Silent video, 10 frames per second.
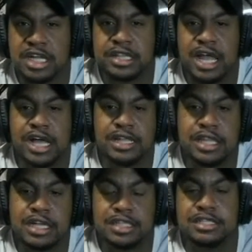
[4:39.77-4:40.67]
I, I
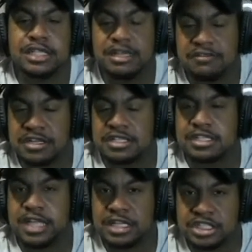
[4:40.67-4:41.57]
think this
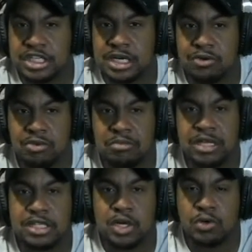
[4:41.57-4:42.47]
defense next year will
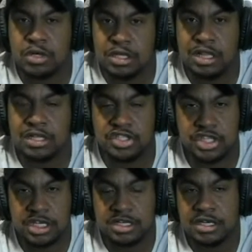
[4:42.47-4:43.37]
be totally
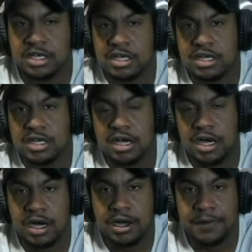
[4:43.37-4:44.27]
legit.
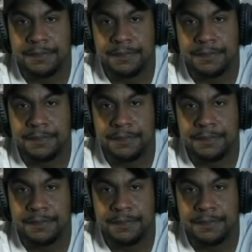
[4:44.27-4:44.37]
Um,